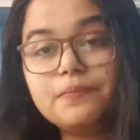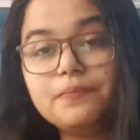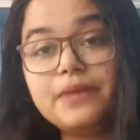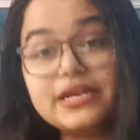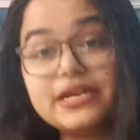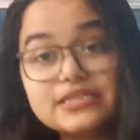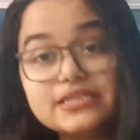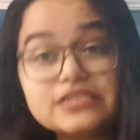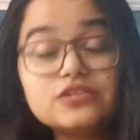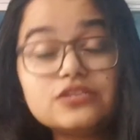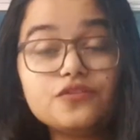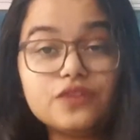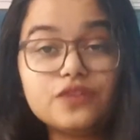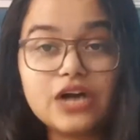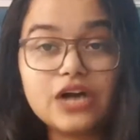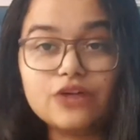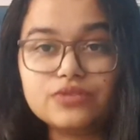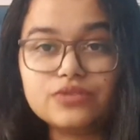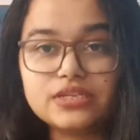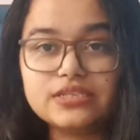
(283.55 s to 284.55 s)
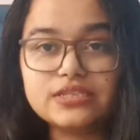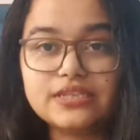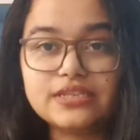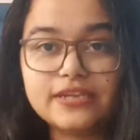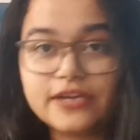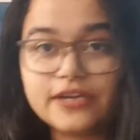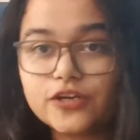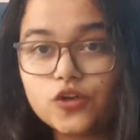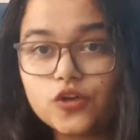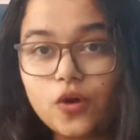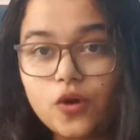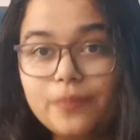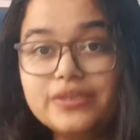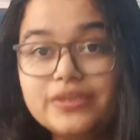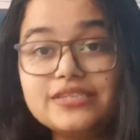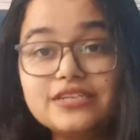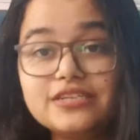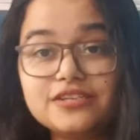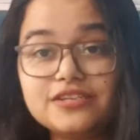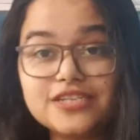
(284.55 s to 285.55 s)
the basics of accountancy and
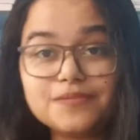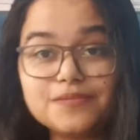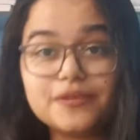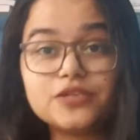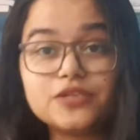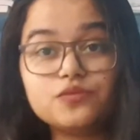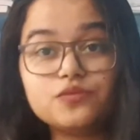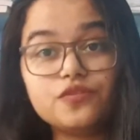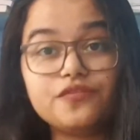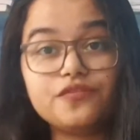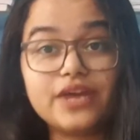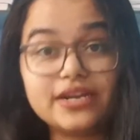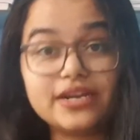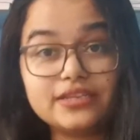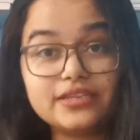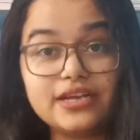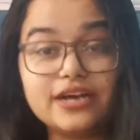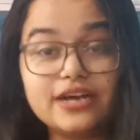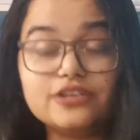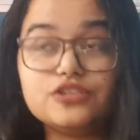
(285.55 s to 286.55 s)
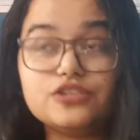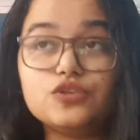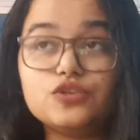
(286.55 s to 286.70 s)
economics irrespective of where they are.